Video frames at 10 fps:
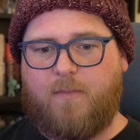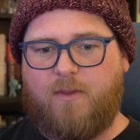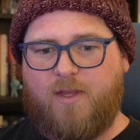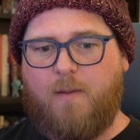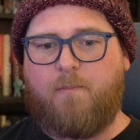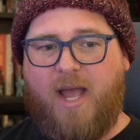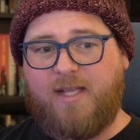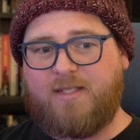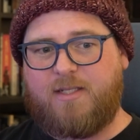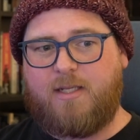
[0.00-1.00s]
The
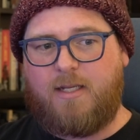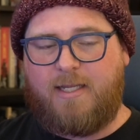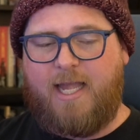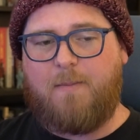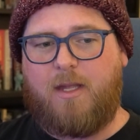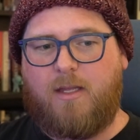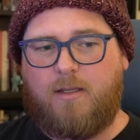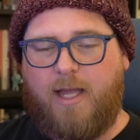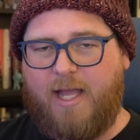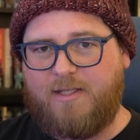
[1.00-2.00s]
best gaming
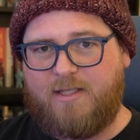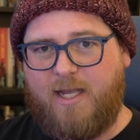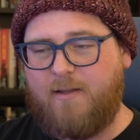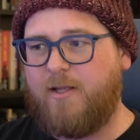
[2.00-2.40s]
headset